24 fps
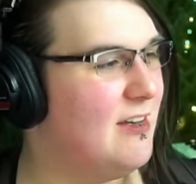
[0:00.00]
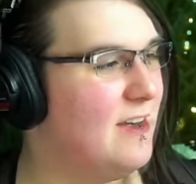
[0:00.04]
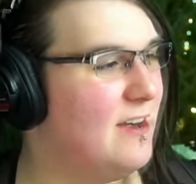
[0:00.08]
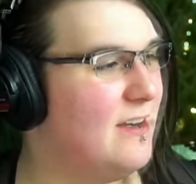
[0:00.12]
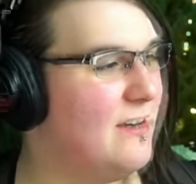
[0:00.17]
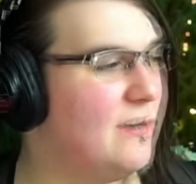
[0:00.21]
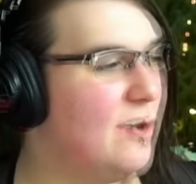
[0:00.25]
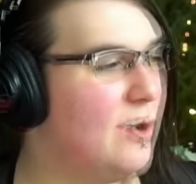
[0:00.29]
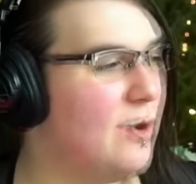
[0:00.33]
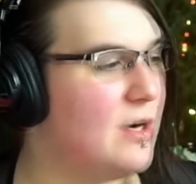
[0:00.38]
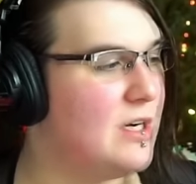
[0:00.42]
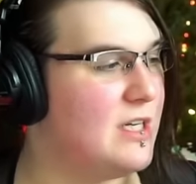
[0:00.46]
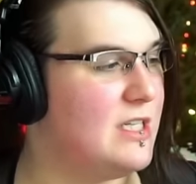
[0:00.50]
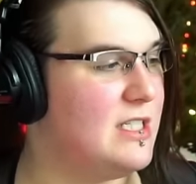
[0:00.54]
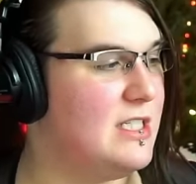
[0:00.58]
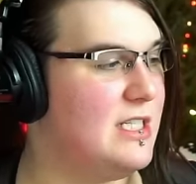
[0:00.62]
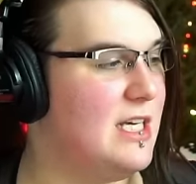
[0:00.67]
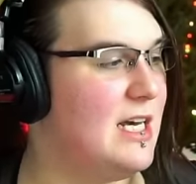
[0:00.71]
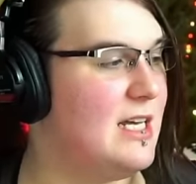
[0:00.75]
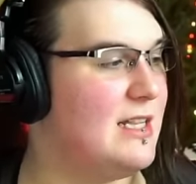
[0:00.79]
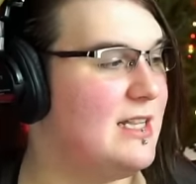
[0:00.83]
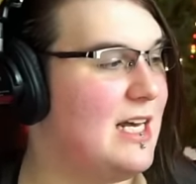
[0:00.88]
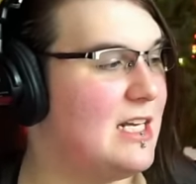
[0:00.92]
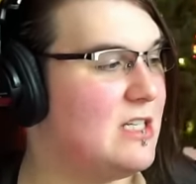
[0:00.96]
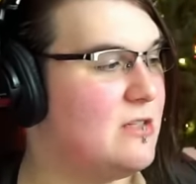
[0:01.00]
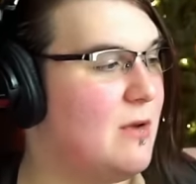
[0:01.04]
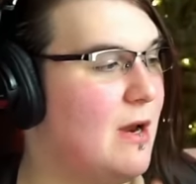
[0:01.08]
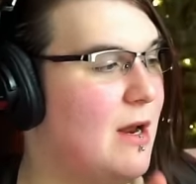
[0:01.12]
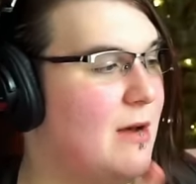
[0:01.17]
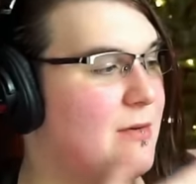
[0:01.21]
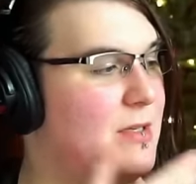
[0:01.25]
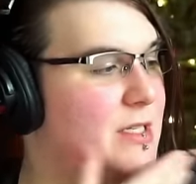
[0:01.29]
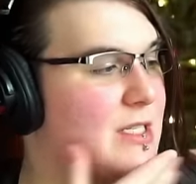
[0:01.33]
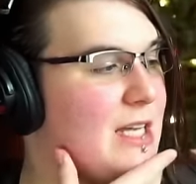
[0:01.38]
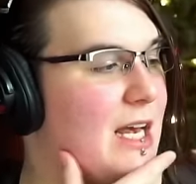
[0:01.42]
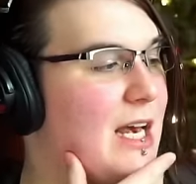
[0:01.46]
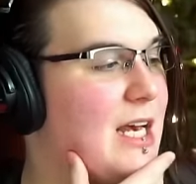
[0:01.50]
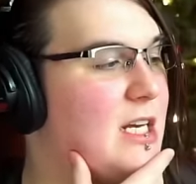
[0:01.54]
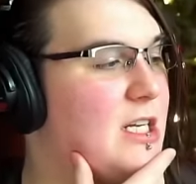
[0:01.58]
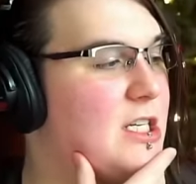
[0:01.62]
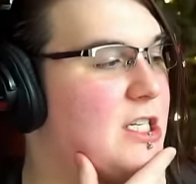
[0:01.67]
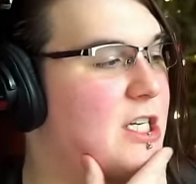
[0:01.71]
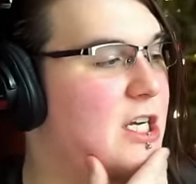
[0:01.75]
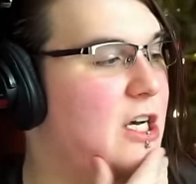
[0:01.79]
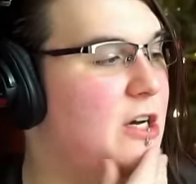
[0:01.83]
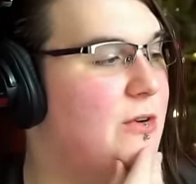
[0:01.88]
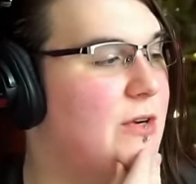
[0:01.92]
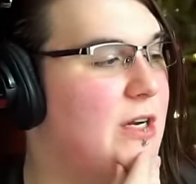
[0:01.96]
Oh, of course. Yeah, that's what I was
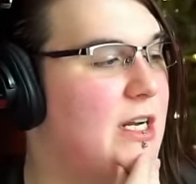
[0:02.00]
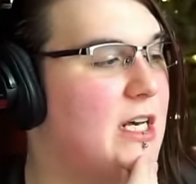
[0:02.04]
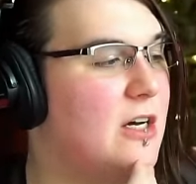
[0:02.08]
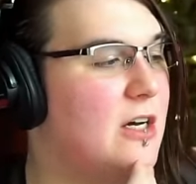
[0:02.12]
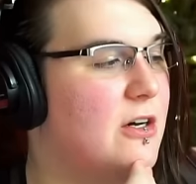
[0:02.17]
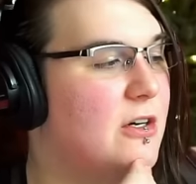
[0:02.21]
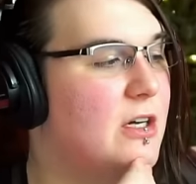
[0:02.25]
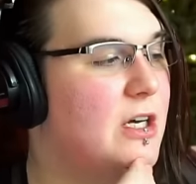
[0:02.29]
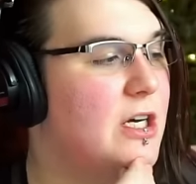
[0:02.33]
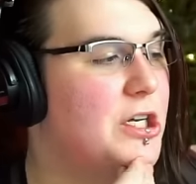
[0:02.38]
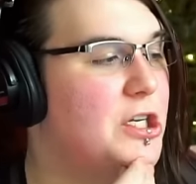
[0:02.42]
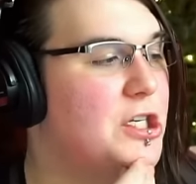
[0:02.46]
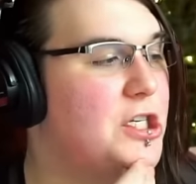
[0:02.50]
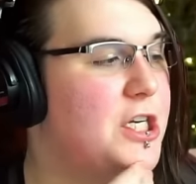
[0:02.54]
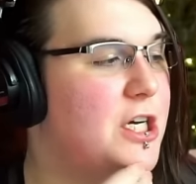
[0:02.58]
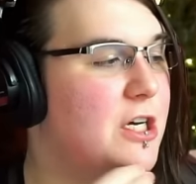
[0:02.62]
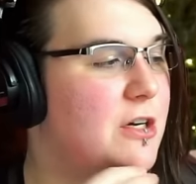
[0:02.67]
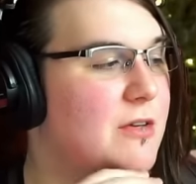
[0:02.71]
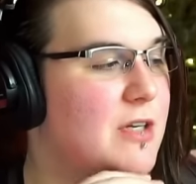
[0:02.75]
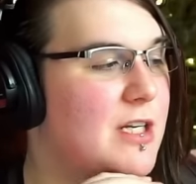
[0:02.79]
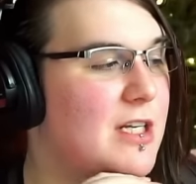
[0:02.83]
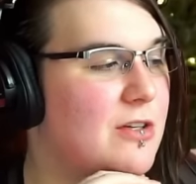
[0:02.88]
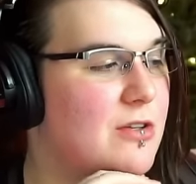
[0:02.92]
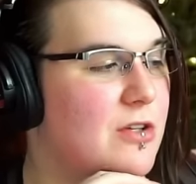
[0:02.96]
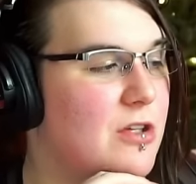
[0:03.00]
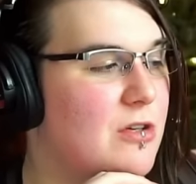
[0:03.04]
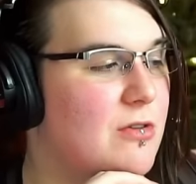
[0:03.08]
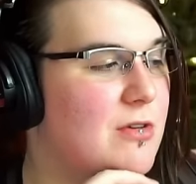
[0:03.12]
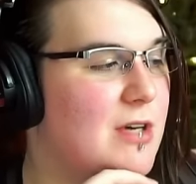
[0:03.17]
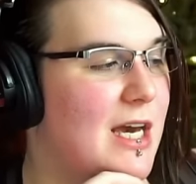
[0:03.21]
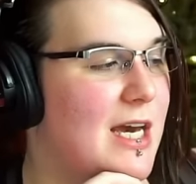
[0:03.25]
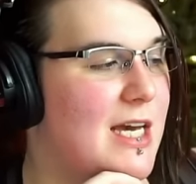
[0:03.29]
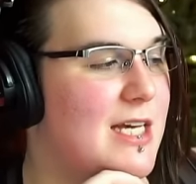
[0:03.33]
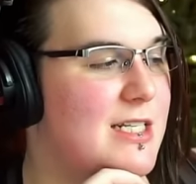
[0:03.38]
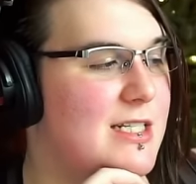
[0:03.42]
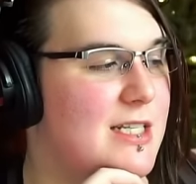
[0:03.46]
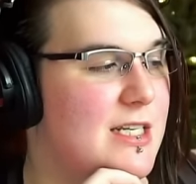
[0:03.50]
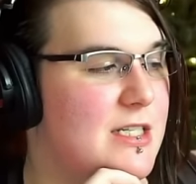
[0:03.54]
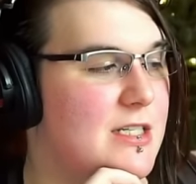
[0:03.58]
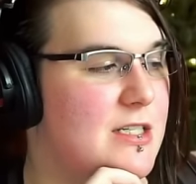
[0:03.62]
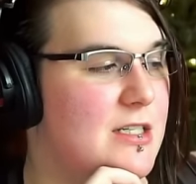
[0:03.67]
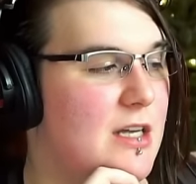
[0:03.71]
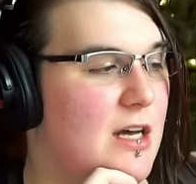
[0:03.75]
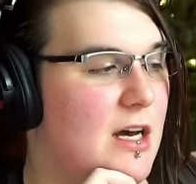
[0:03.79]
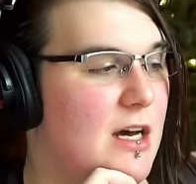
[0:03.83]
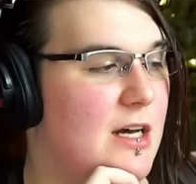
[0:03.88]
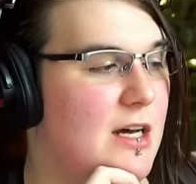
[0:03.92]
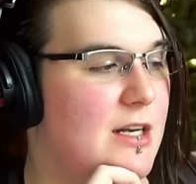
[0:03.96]
saying, GeoNeil. GeoNeil UK
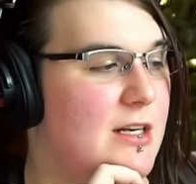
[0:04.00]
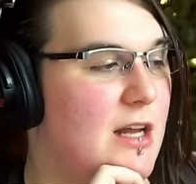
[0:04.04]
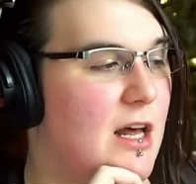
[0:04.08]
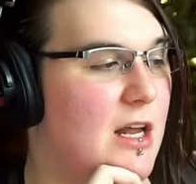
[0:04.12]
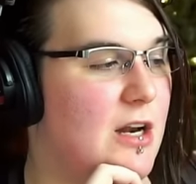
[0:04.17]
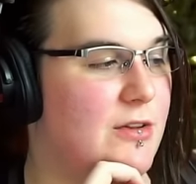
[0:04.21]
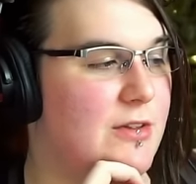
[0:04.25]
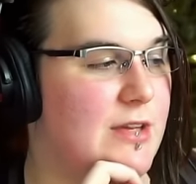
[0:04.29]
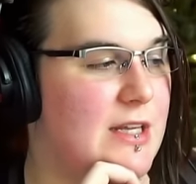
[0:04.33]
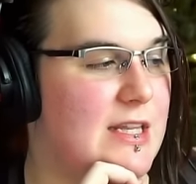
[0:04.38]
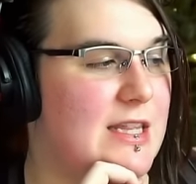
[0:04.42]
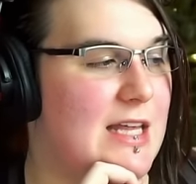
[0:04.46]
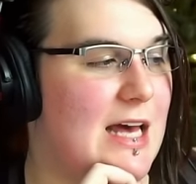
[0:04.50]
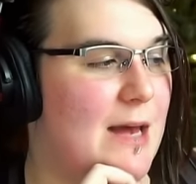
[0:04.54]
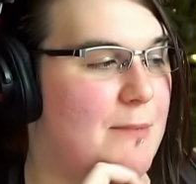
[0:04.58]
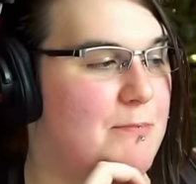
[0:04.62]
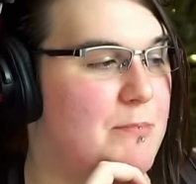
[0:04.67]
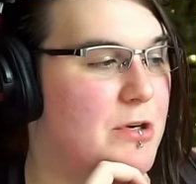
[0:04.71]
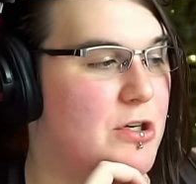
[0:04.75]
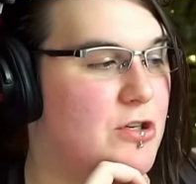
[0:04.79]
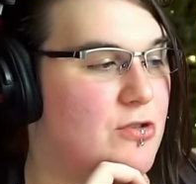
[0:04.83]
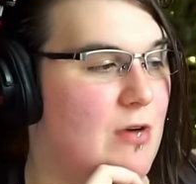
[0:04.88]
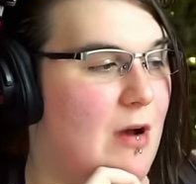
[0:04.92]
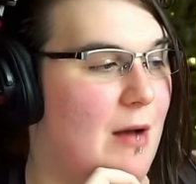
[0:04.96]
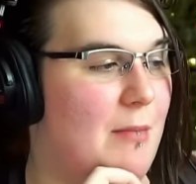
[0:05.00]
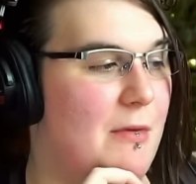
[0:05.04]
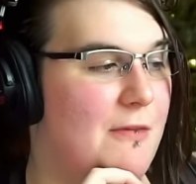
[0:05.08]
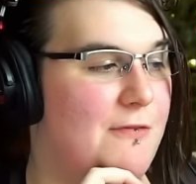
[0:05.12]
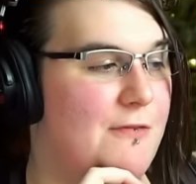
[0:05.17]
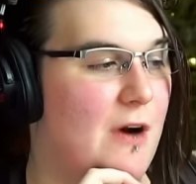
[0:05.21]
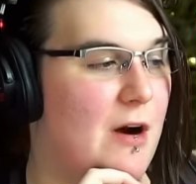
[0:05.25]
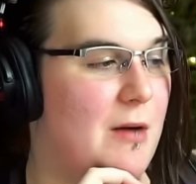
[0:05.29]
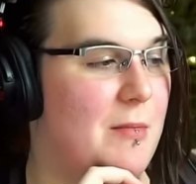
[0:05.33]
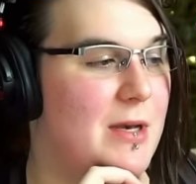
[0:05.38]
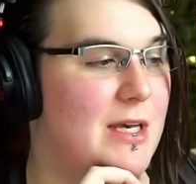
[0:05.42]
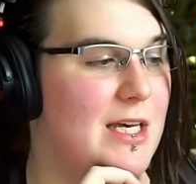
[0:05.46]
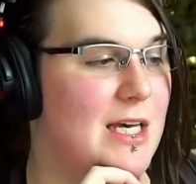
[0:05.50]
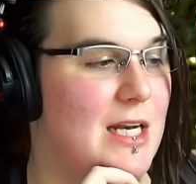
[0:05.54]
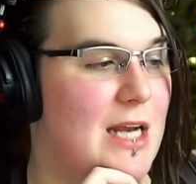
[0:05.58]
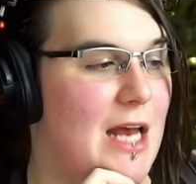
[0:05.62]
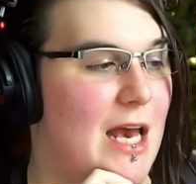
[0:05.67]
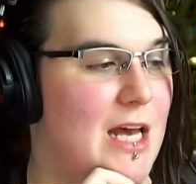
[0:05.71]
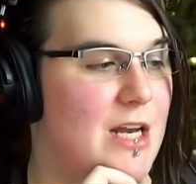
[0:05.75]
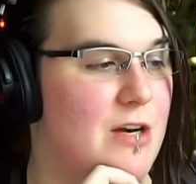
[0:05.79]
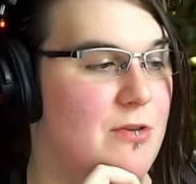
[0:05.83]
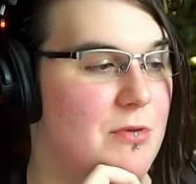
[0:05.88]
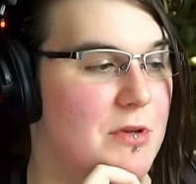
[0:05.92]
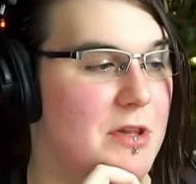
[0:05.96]
says, uh, not only that, but drama farming can
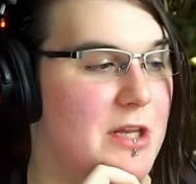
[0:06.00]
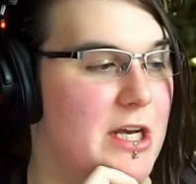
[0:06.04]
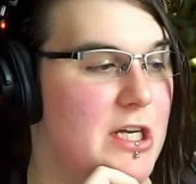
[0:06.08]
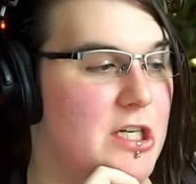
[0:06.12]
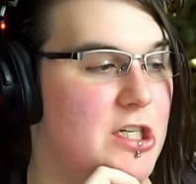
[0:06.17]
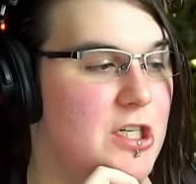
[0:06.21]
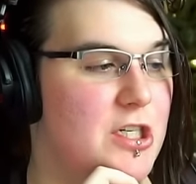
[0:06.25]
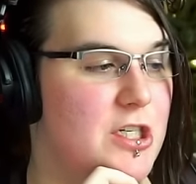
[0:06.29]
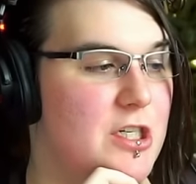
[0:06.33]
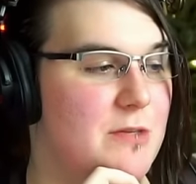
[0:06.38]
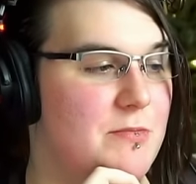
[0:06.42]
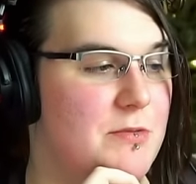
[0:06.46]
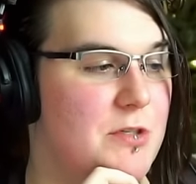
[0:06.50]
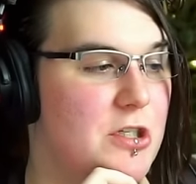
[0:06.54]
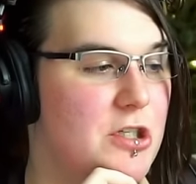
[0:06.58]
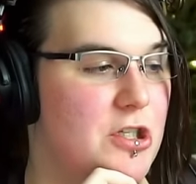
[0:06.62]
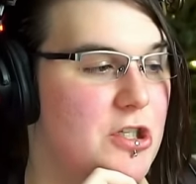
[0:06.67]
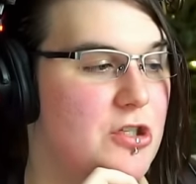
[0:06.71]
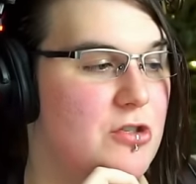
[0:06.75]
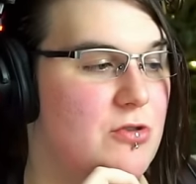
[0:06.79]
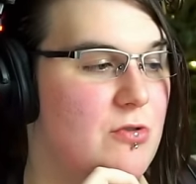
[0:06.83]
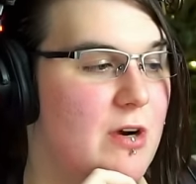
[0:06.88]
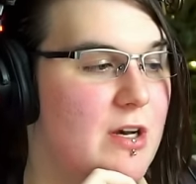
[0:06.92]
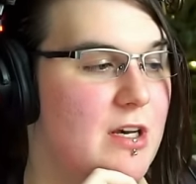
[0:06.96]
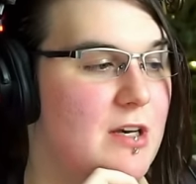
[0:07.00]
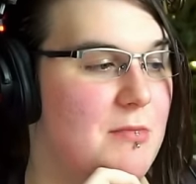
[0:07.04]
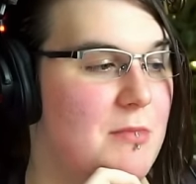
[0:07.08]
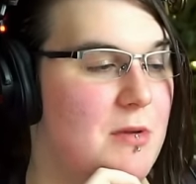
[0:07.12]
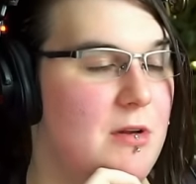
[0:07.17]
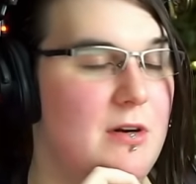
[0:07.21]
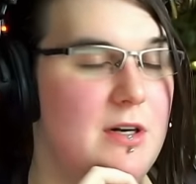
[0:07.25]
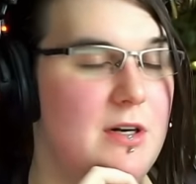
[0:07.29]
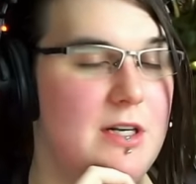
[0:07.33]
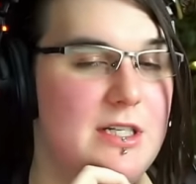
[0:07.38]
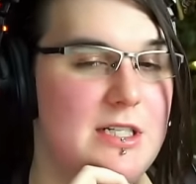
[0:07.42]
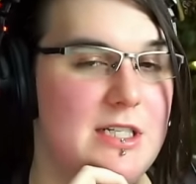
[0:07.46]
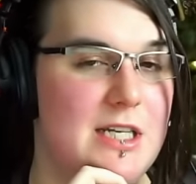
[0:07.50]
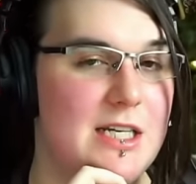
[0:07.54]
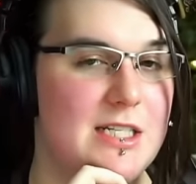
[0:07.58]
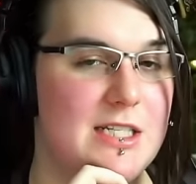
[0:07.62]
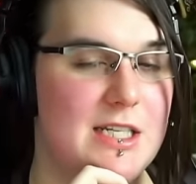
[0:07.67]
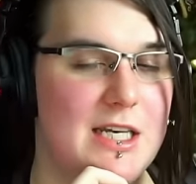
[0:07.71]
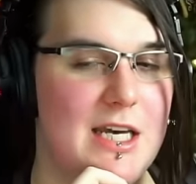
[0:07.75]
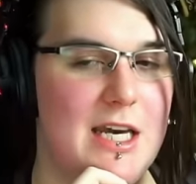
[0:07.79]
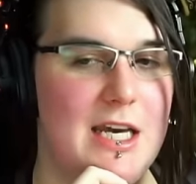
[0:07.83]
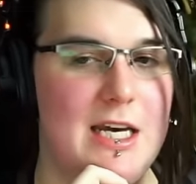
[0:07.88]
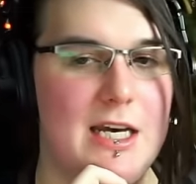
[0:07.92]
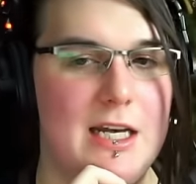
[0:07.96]
end relationships and destroy communities.
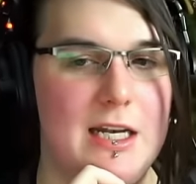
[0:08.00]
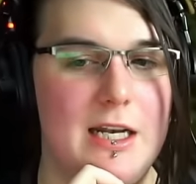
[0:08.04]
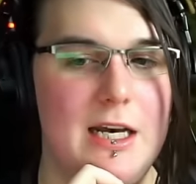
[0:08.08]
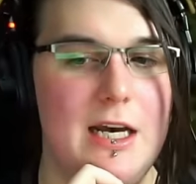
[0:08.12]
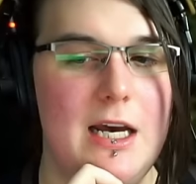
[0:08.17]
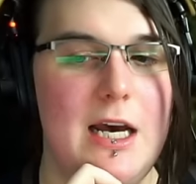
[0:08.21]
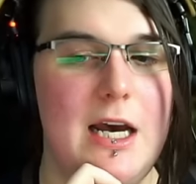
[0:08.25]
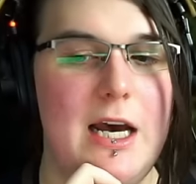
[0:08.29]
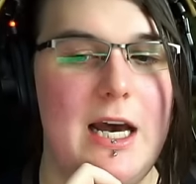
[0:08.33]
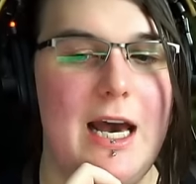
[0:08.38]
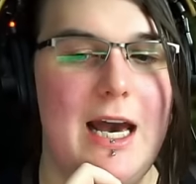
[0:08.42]
Yes, it can.